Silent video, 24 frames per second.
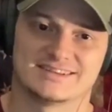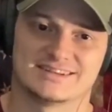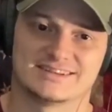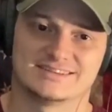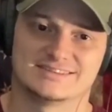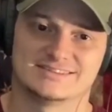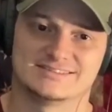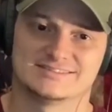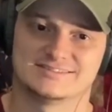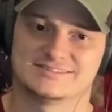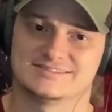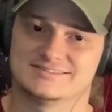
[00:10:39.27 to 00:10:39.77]
and
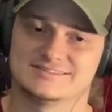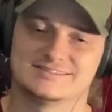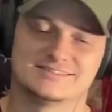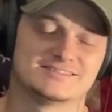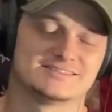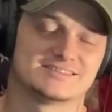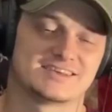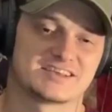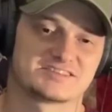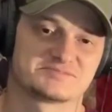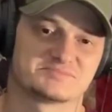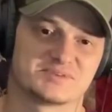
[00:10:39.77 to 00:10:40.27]
he's he's
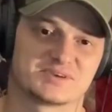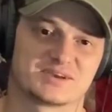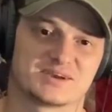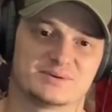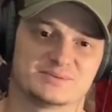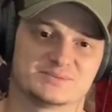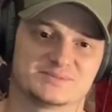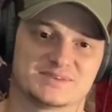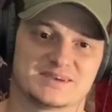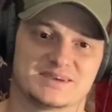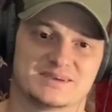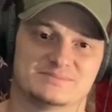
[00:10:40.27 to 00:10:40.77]
asked me a
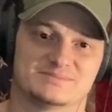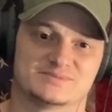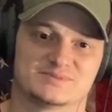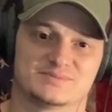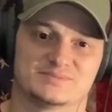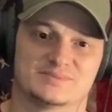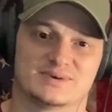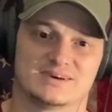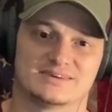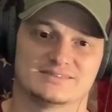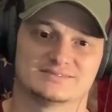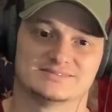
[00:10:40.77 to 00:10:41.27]
couple times
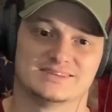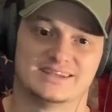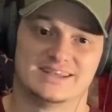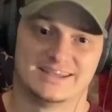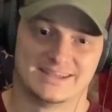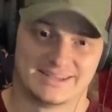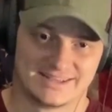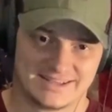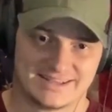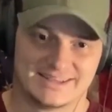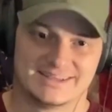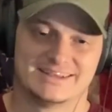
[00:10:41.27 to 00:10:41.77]
about
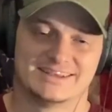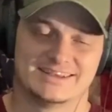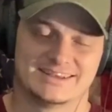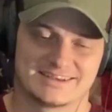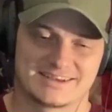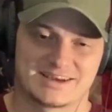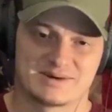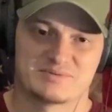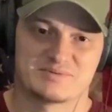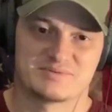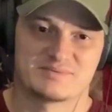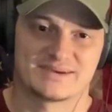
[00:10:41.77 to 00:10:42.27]

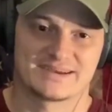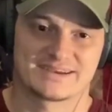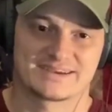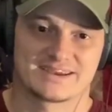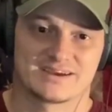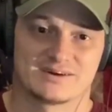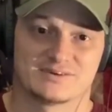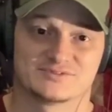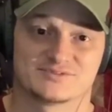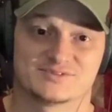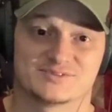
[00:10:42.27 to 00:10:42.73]
coming back out.